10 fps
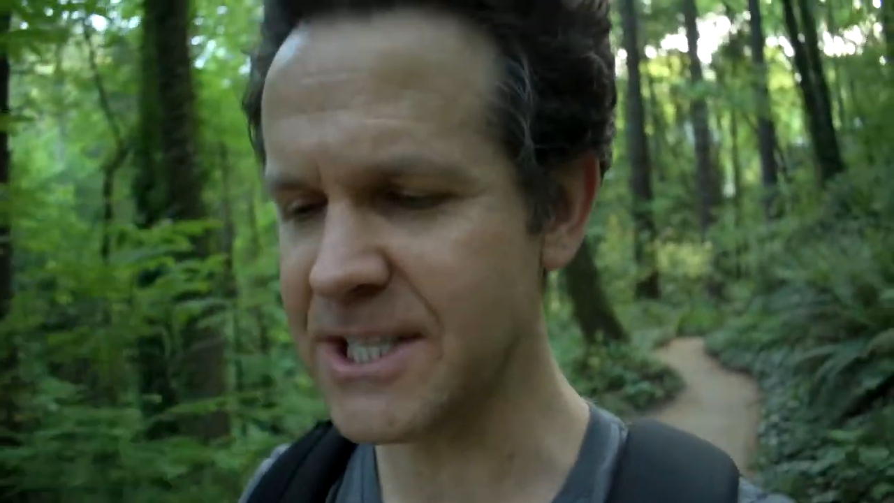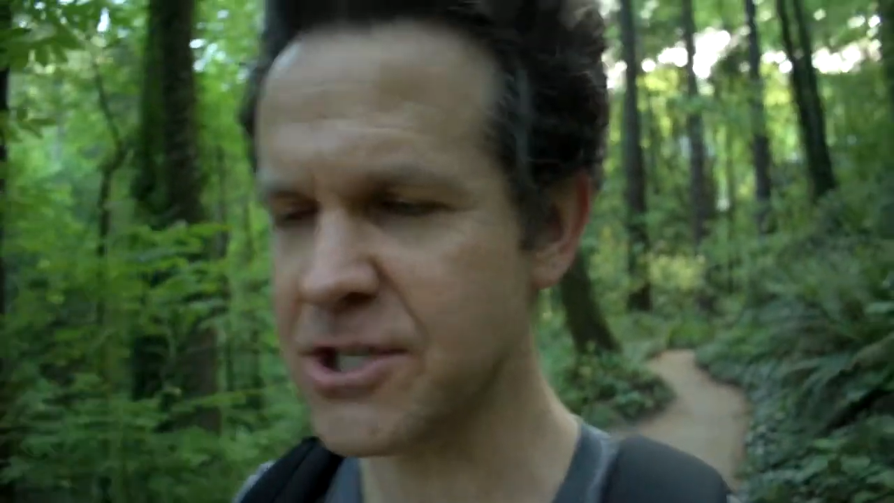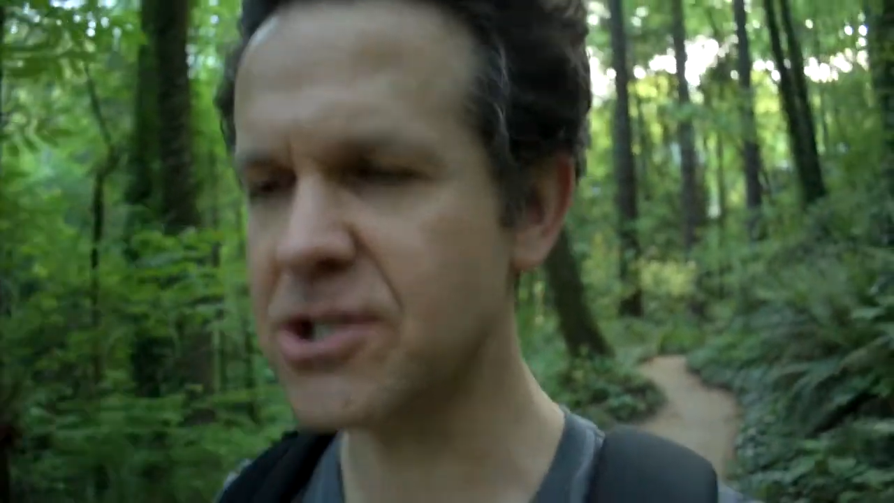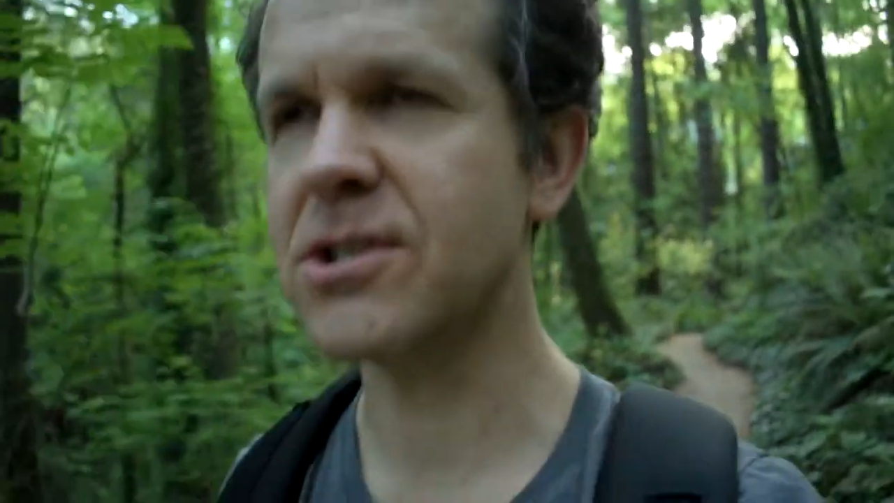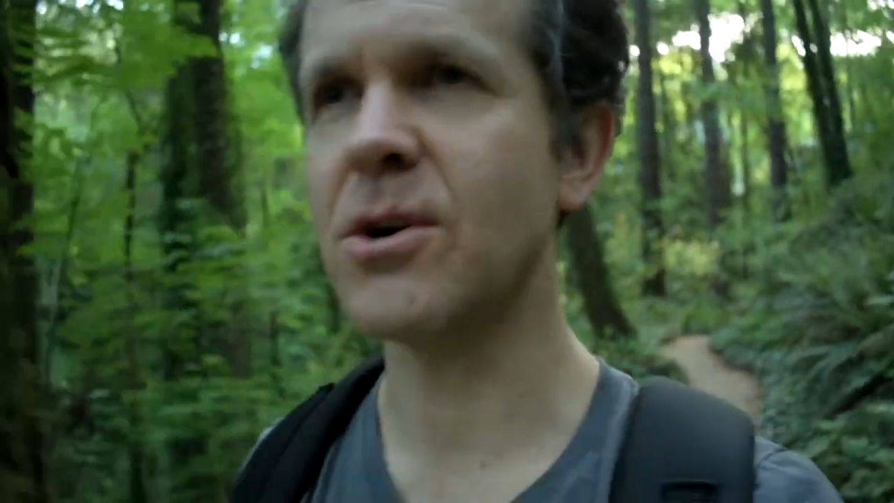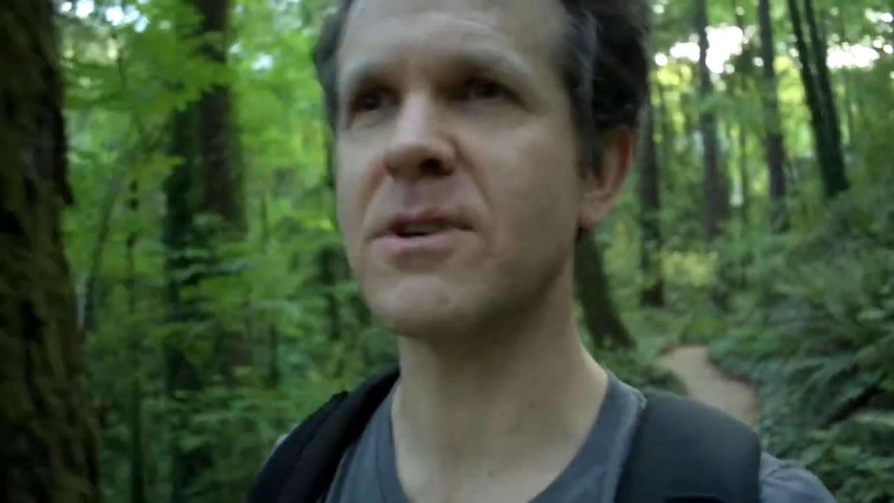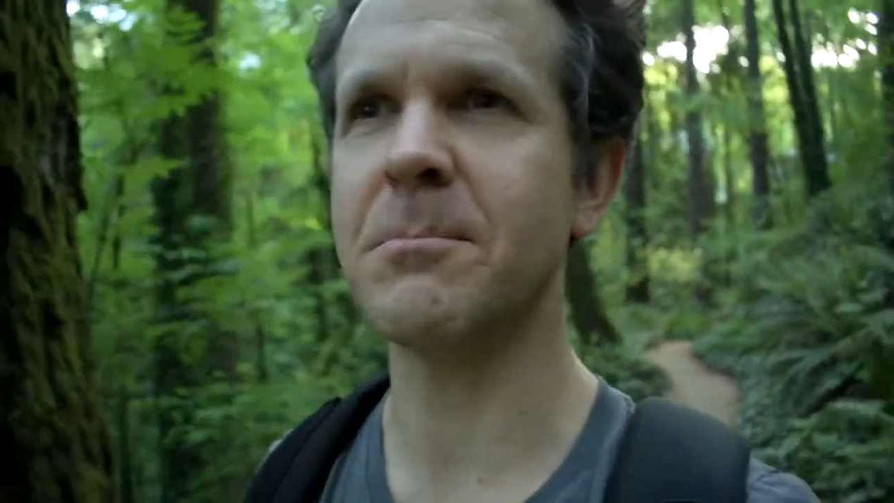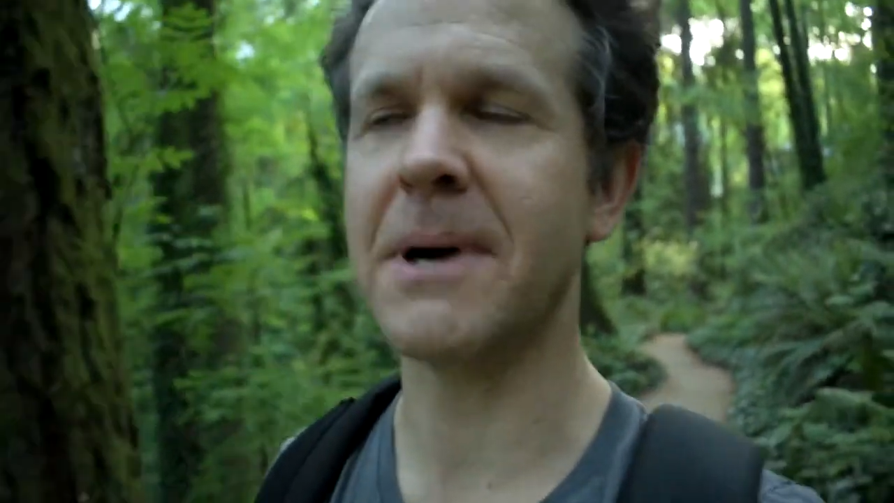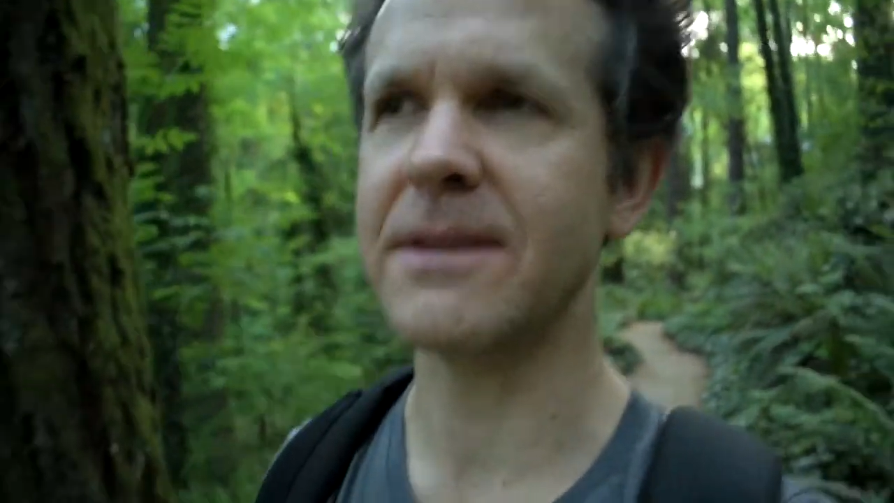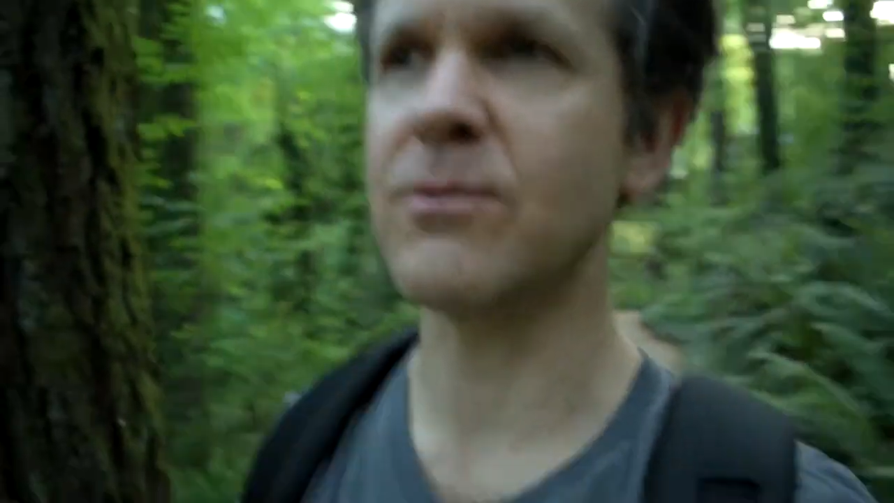soaked
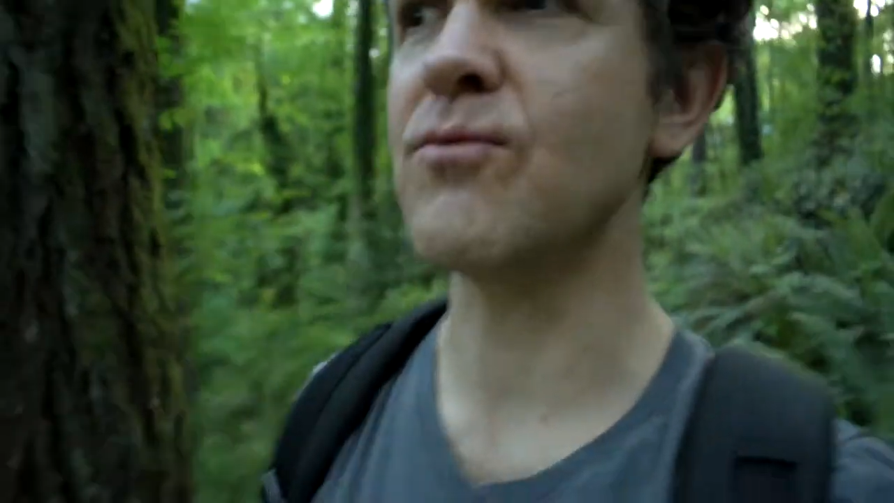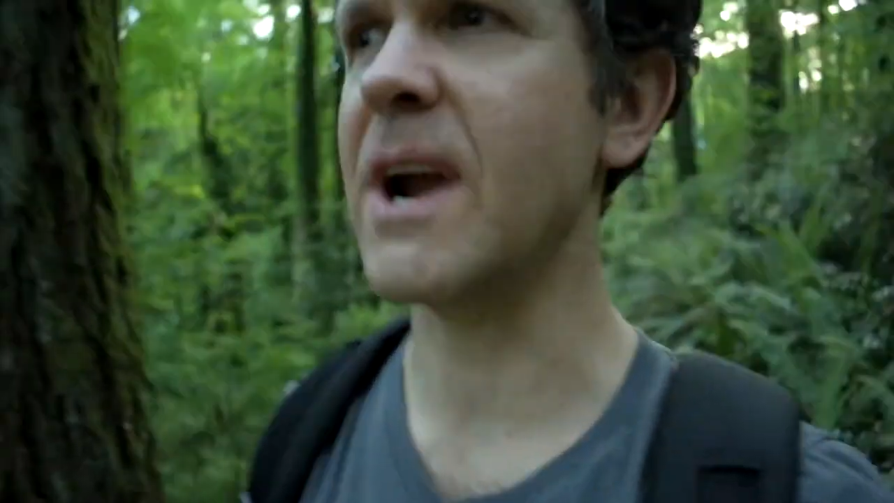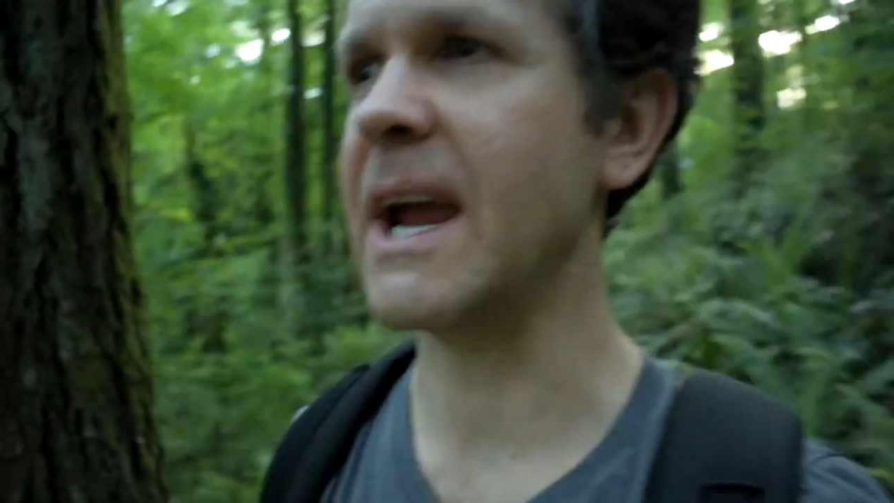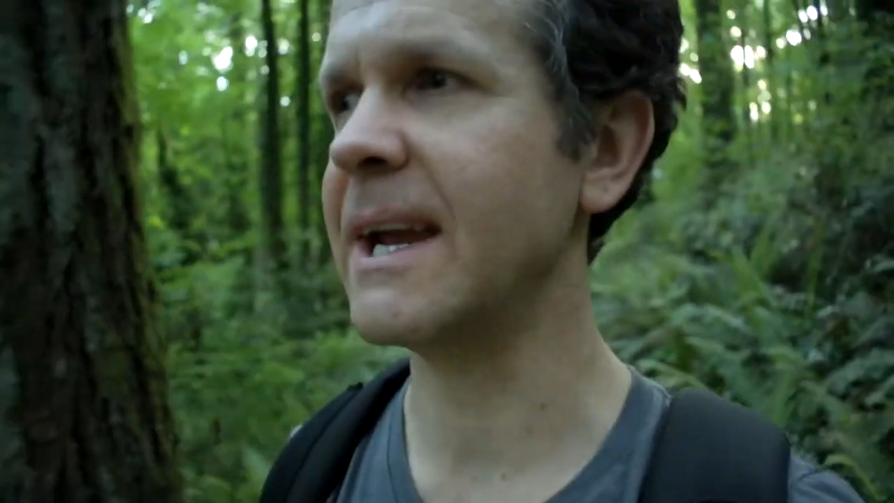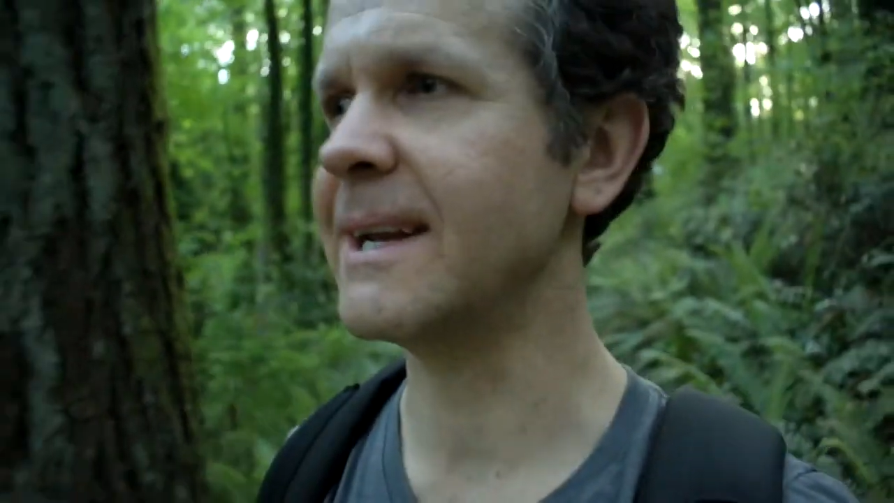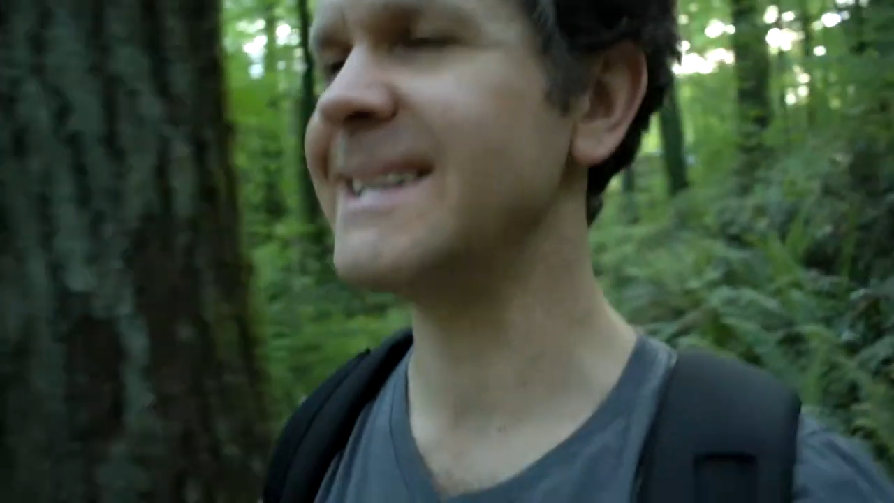by the rain.